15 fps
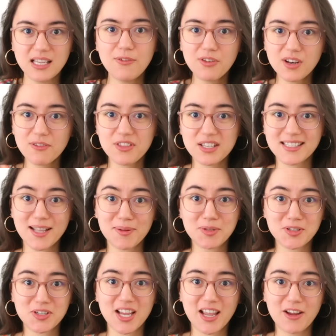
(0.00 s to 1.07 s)
Even if the steps
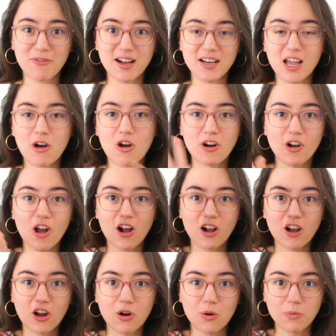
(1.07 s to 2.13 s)
you're taking right now are not
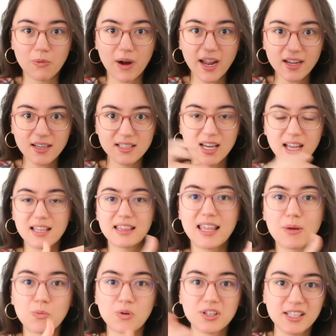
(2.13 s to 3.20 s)
correct,
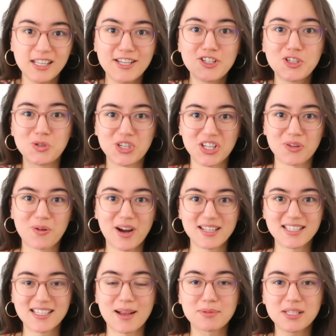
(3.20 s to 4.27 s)
they will lead you to the right
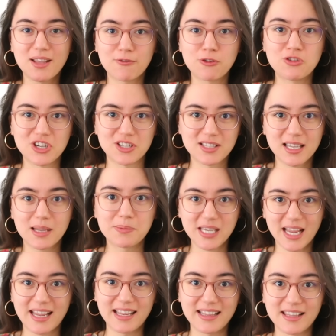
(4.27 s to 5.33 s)
steps if you just keep
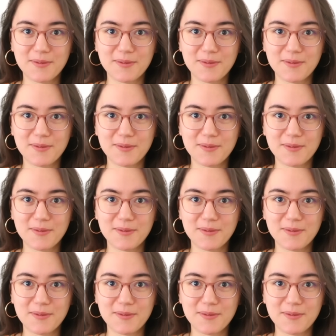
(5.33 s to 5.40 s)
taking